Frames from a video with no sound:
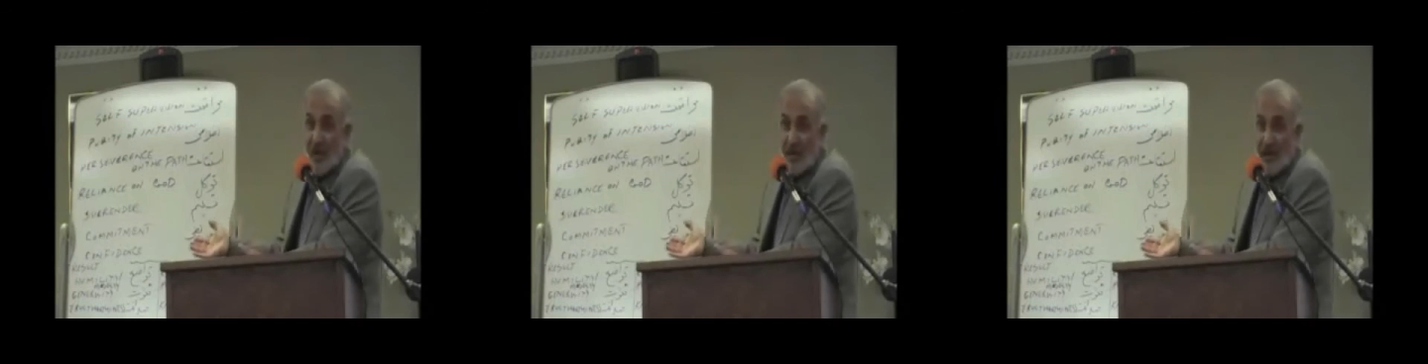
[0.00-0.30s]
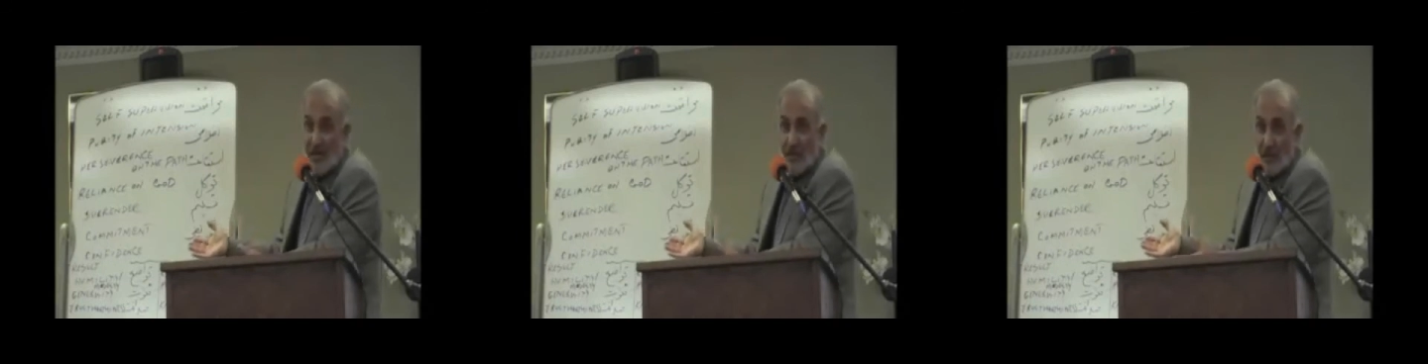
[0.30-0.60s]
God
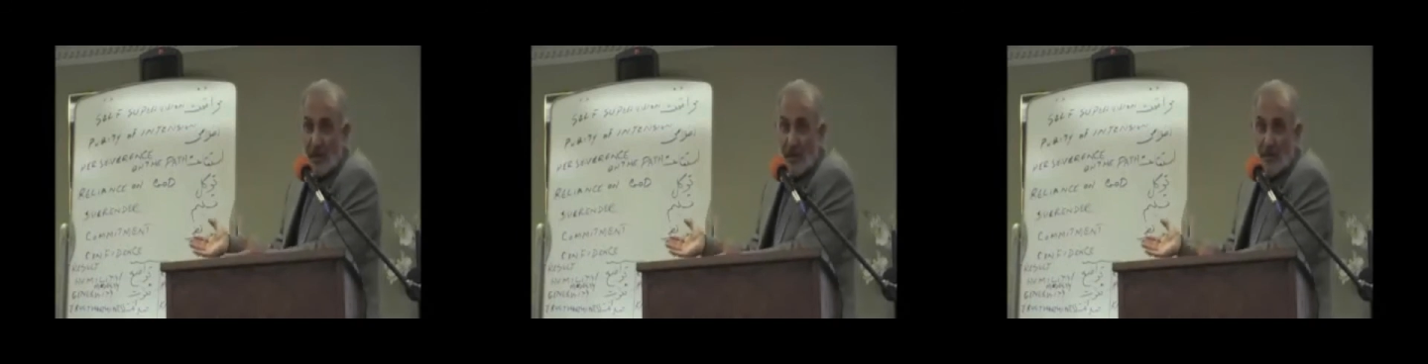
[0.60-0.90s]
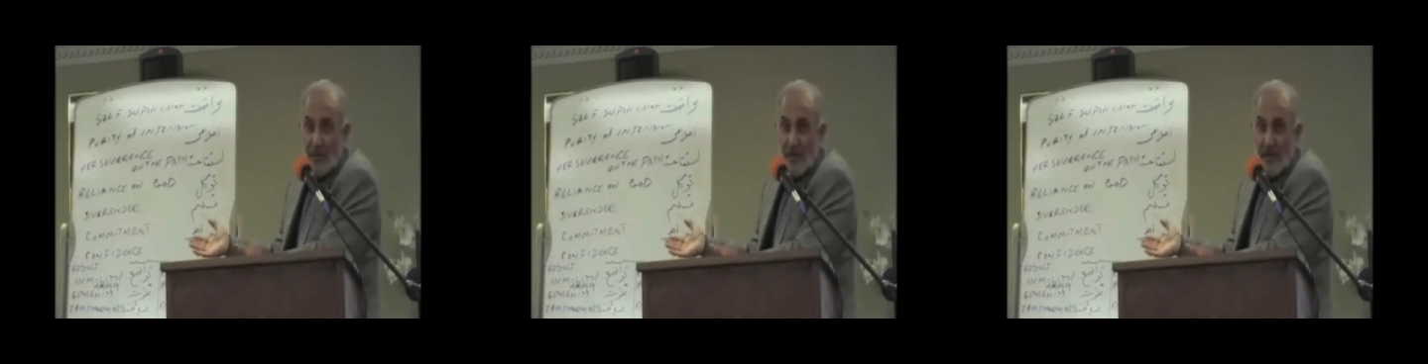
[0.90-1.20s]
actually,
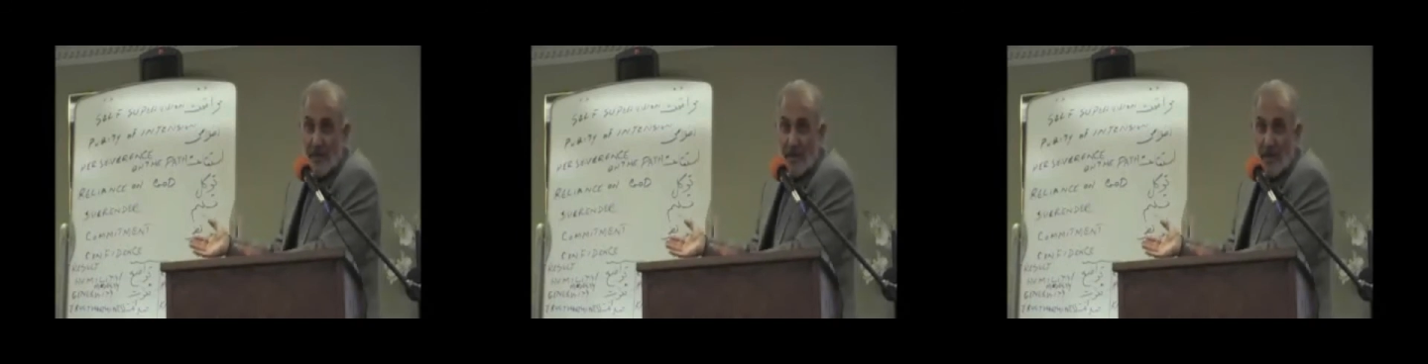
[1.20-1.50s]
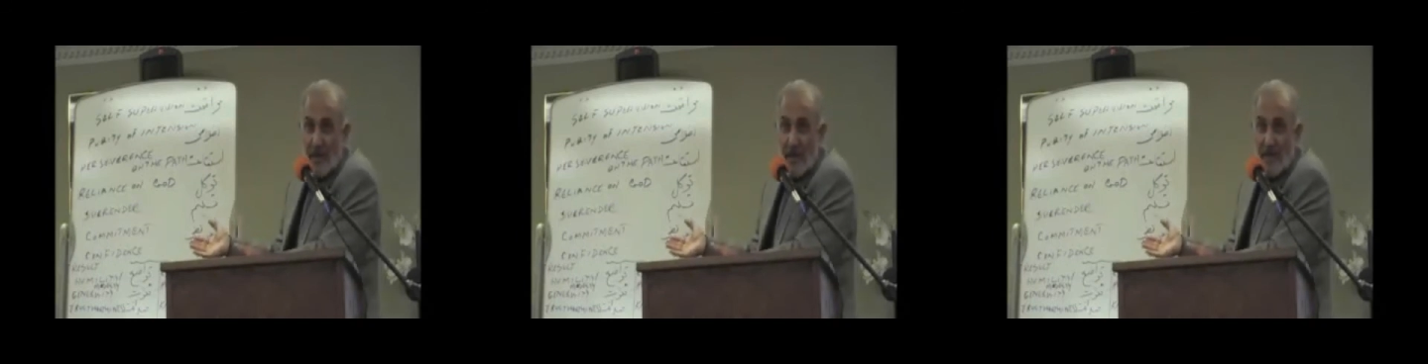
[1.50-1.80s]
mystics
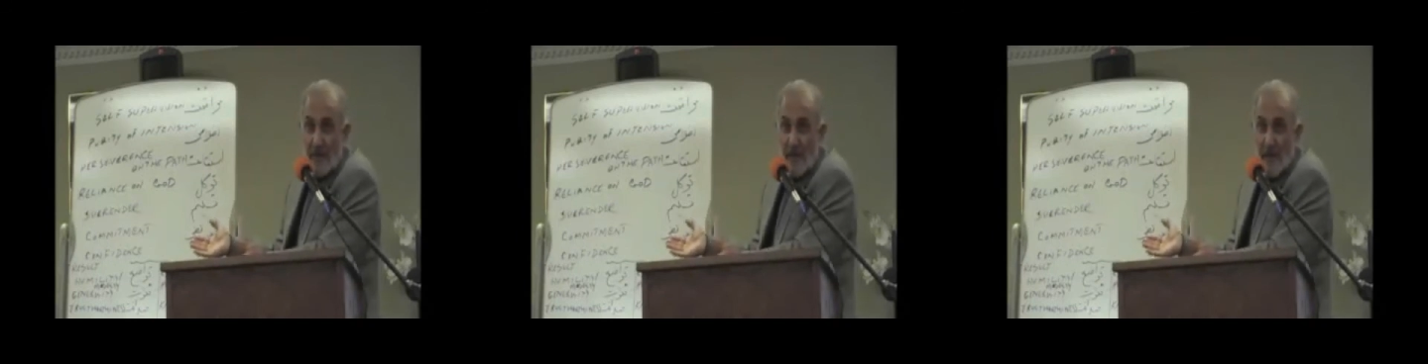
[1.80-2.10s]
say,